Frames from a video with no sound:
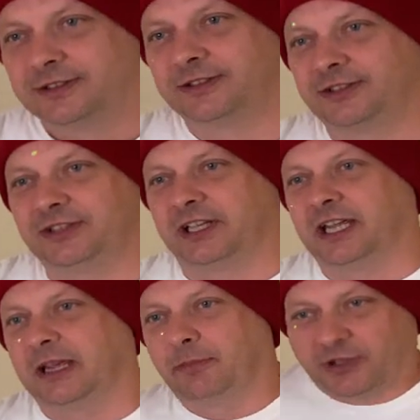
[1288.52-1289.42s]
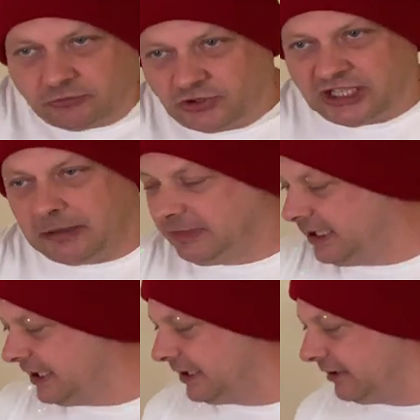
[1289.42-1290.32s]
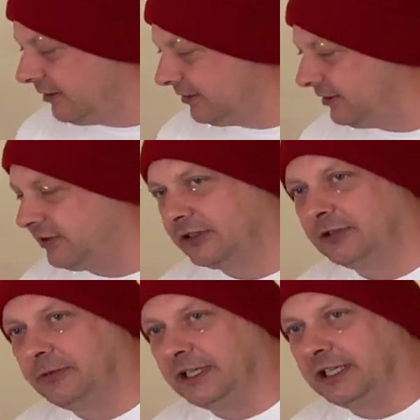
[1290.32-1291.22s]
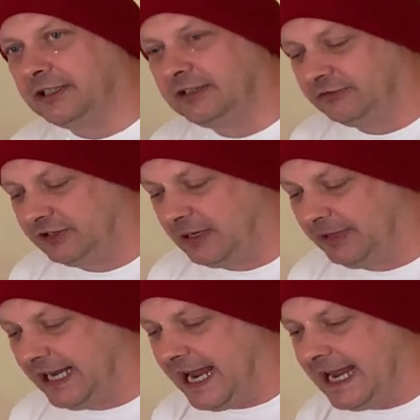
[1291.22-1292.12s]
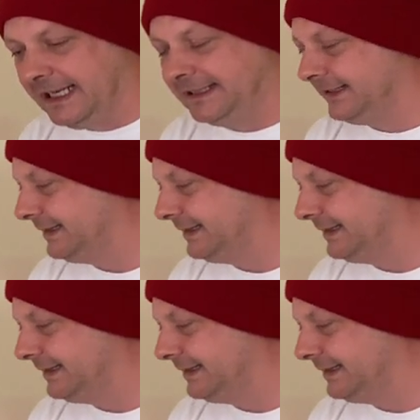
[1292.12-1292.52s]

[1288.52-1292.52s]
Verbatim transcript: Just stick it in, but look, jam it in, like, you know what I mean? Jam it in.